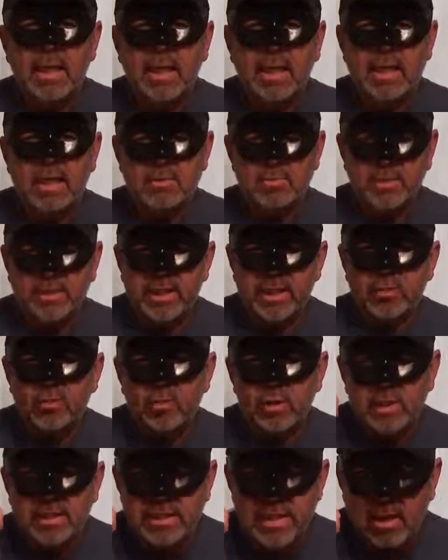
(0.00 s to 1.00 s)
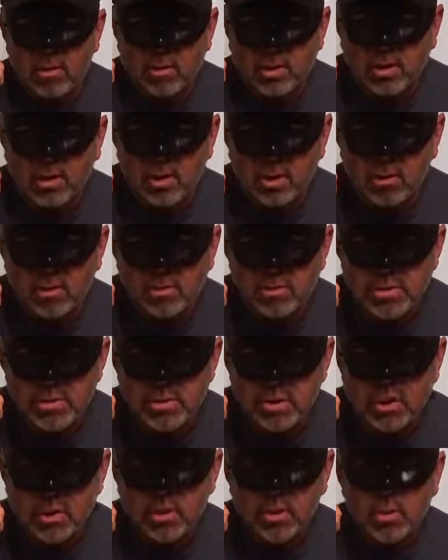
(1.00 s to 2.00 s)
And as we're getting really down and
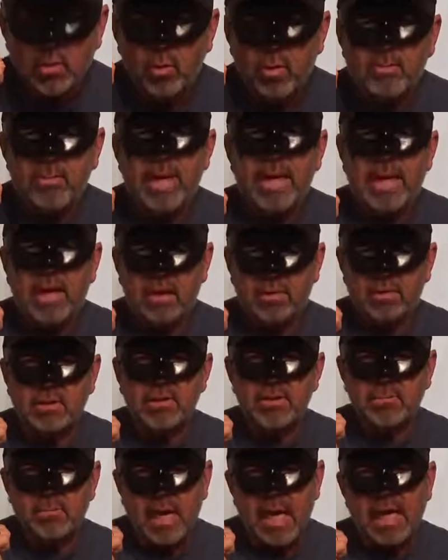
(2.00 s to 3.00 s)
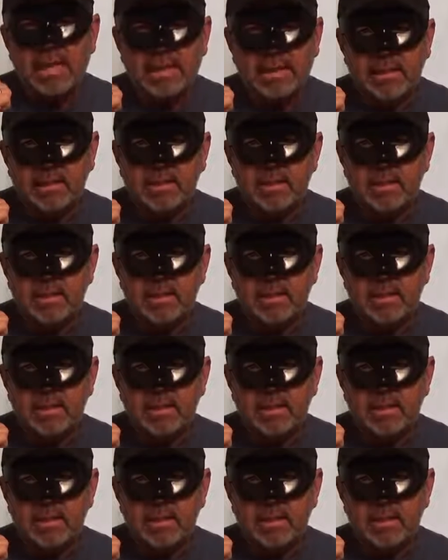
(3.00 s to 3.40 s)
close, we make out this body.